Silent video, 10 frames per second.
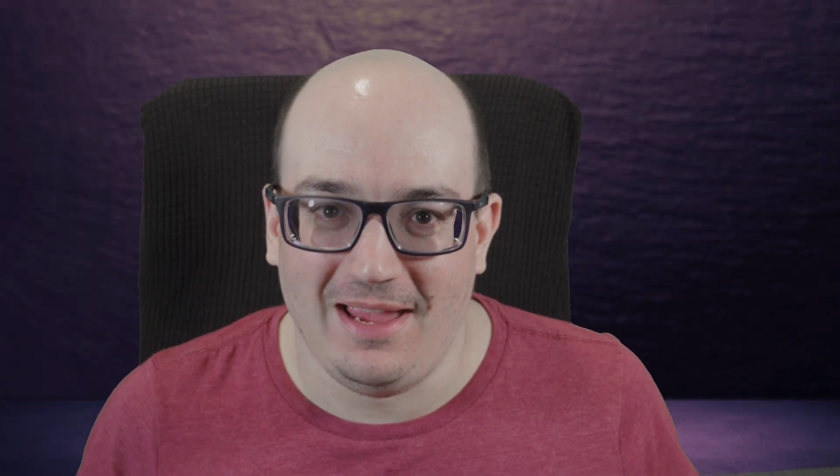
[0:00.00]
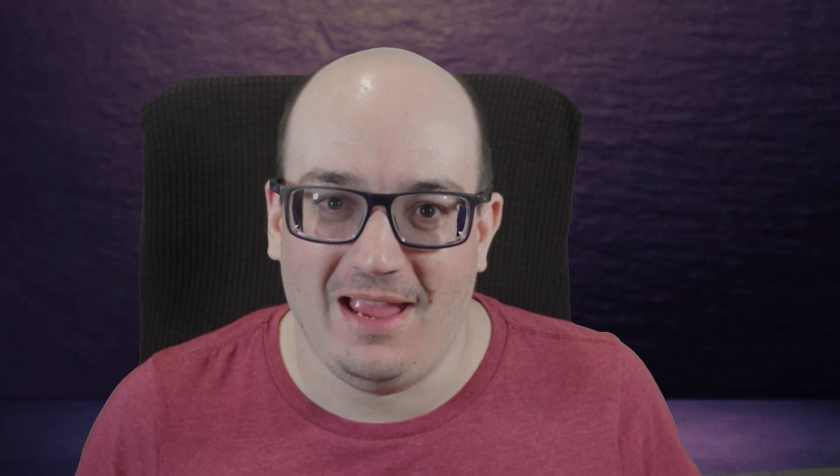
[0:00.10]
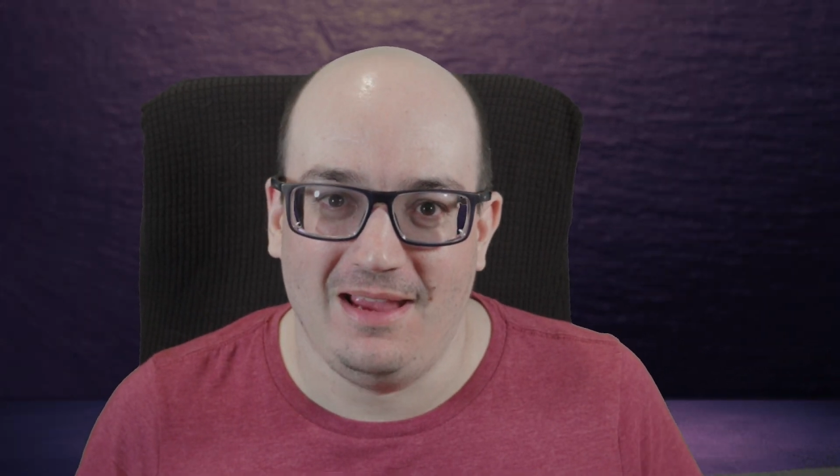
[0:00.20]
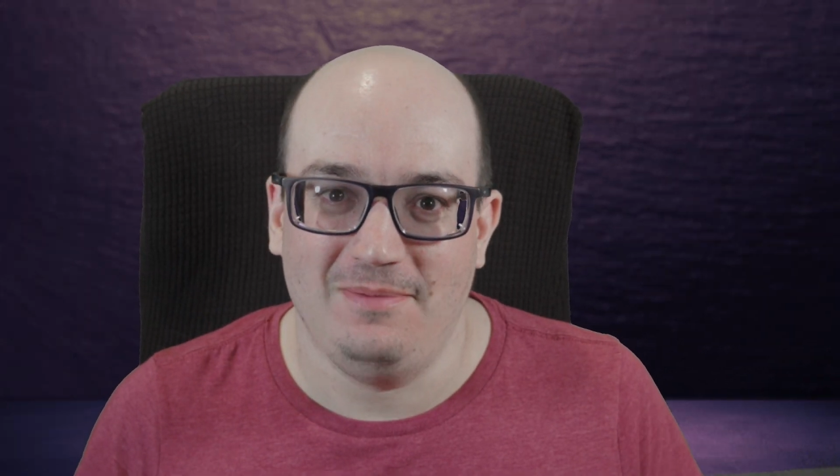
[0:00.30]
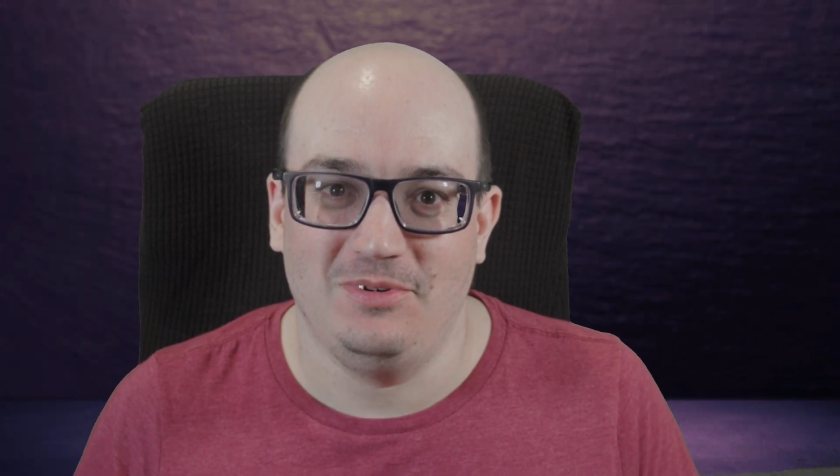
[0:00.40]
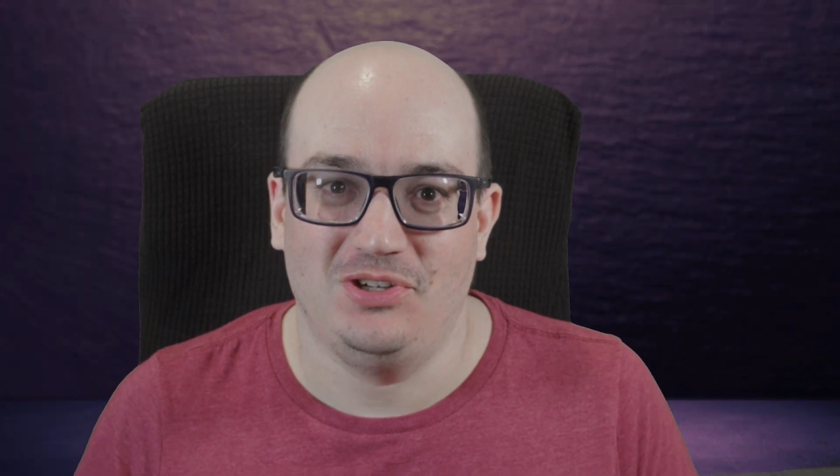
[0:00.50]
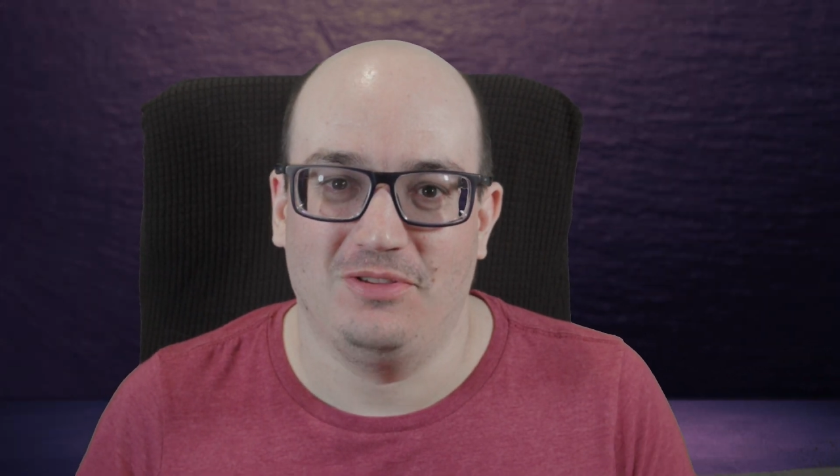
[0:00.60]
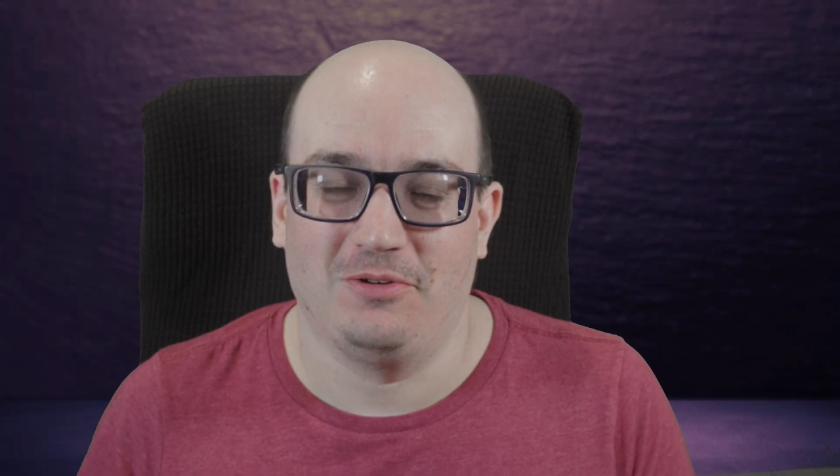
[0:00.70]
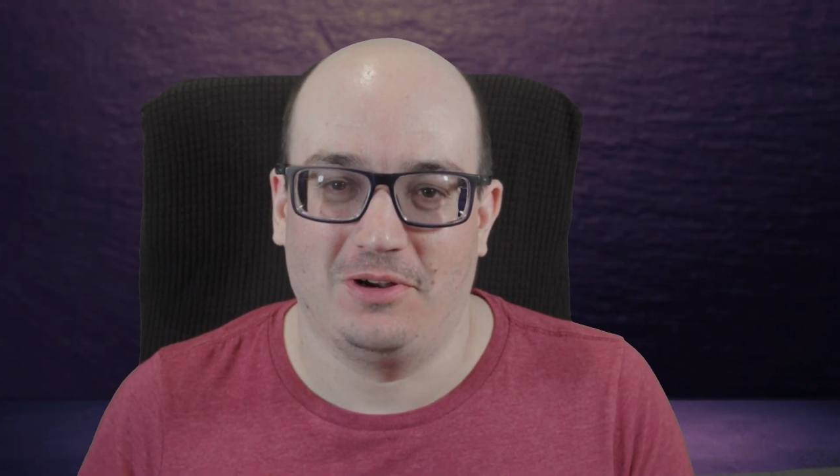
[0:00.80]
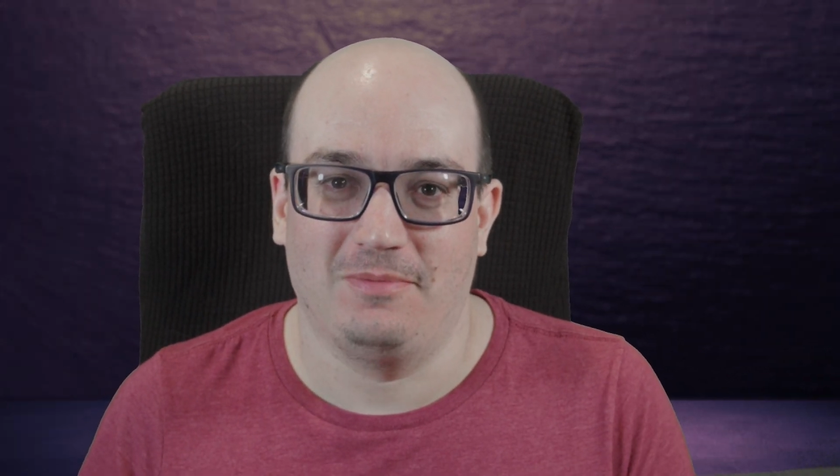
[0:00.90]
a machine
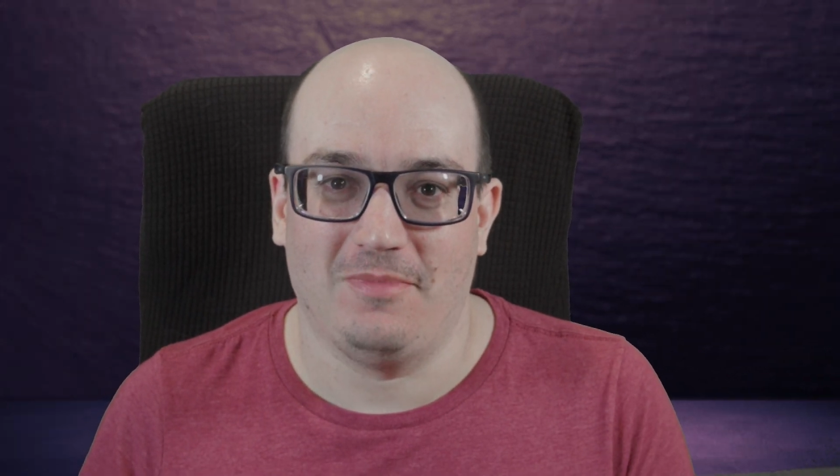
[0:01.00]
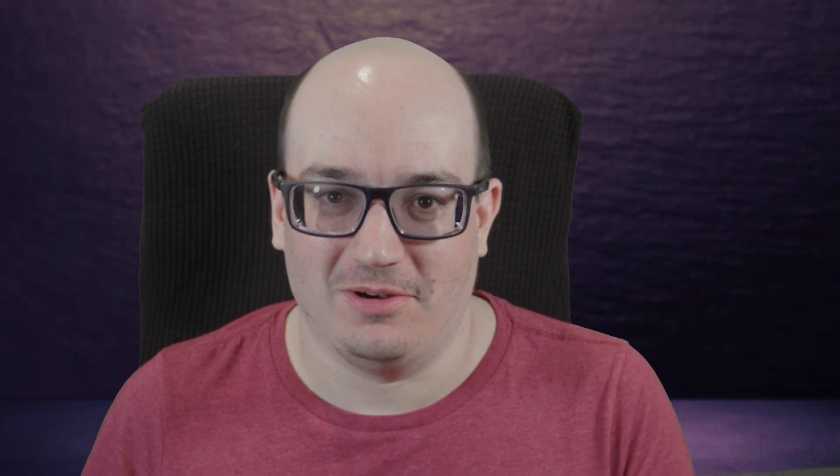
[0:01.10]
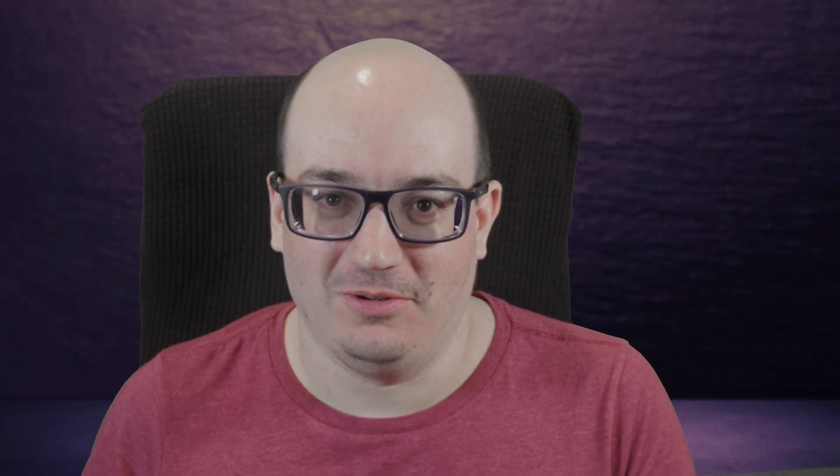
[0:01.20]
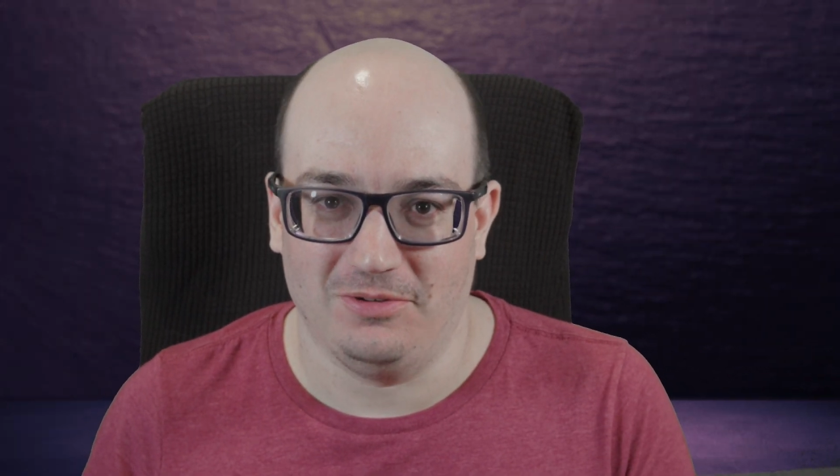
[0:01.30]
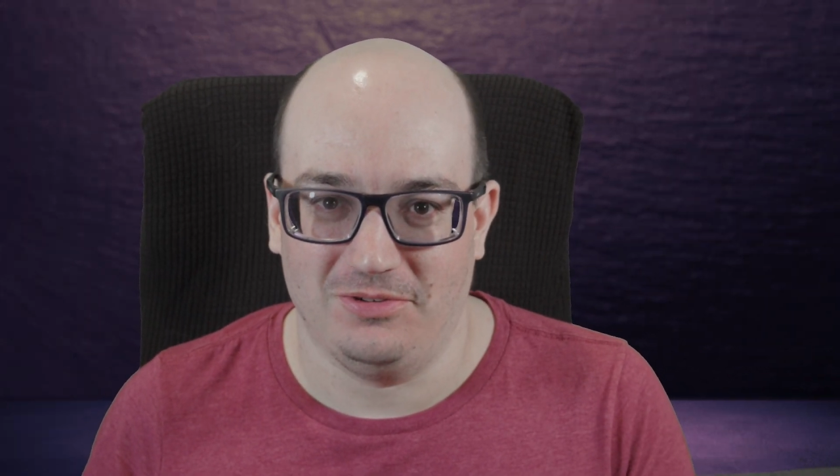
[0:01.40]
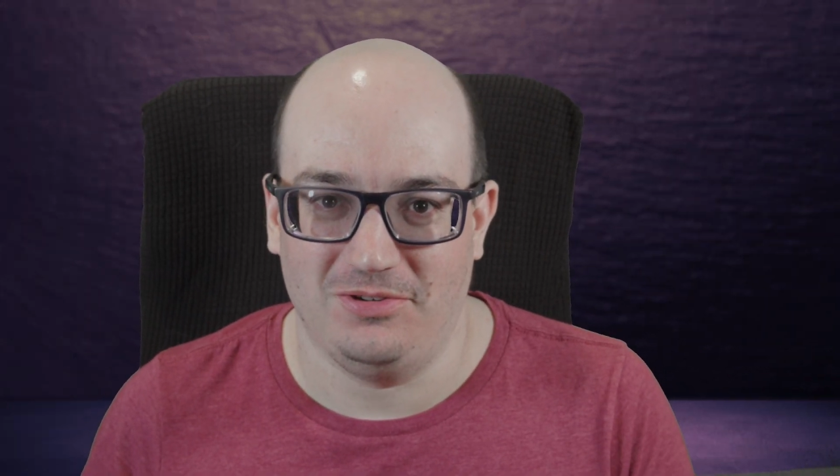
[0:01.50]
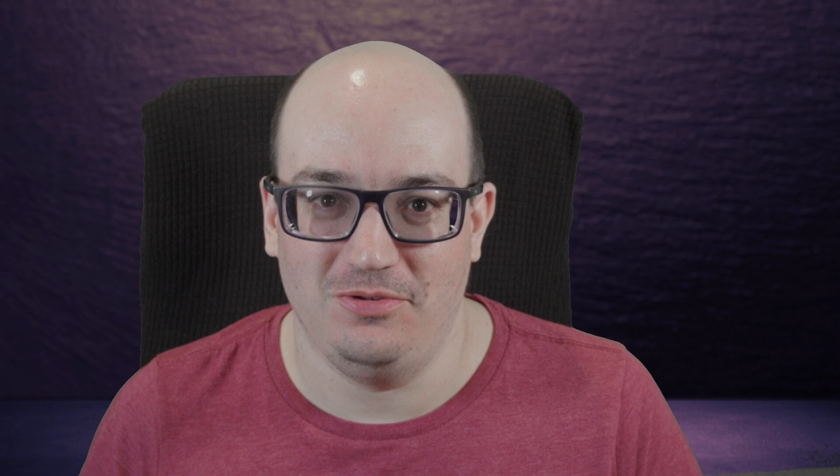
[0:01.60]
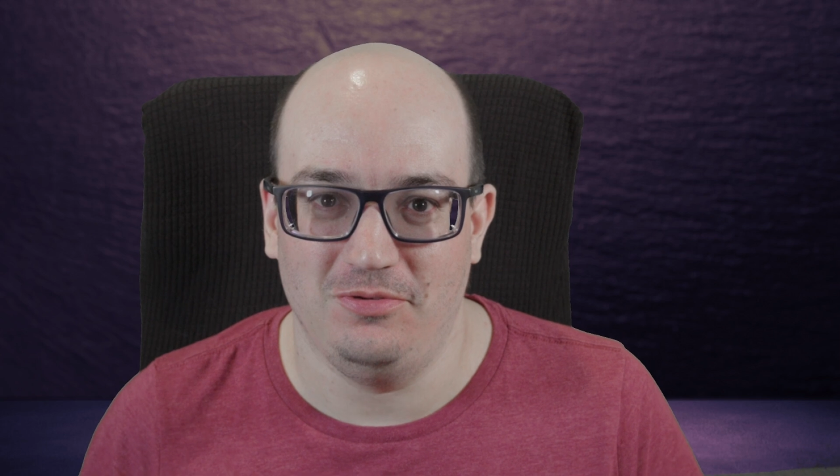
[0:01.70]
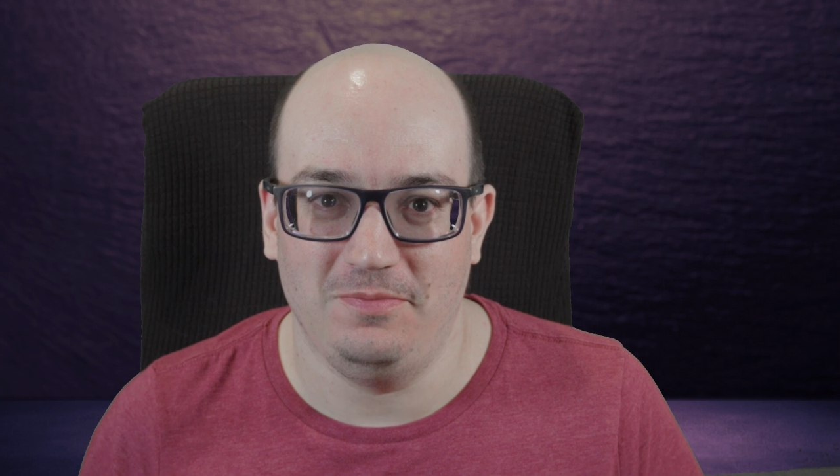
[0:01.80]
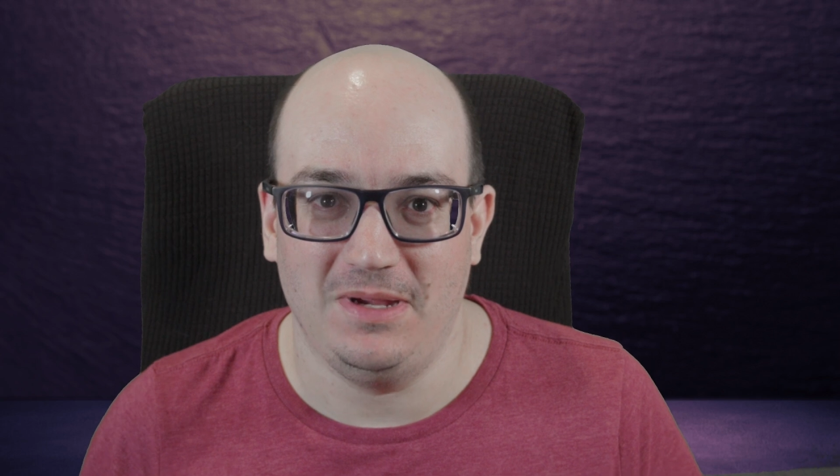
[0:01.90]
learning model
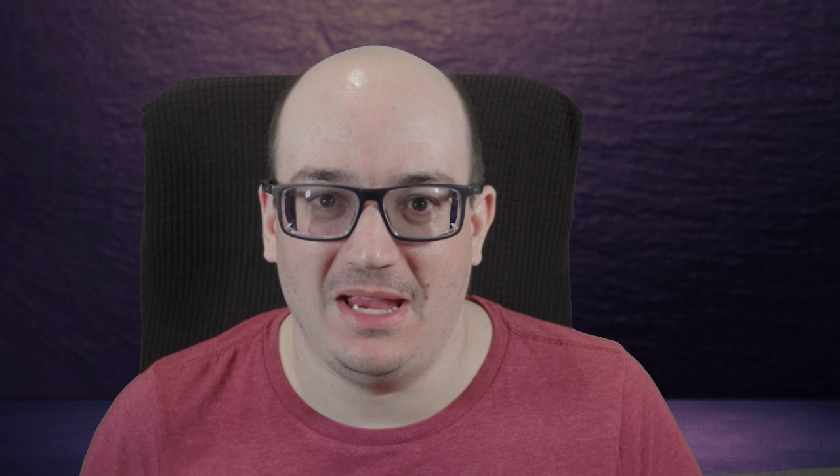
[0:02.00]
to be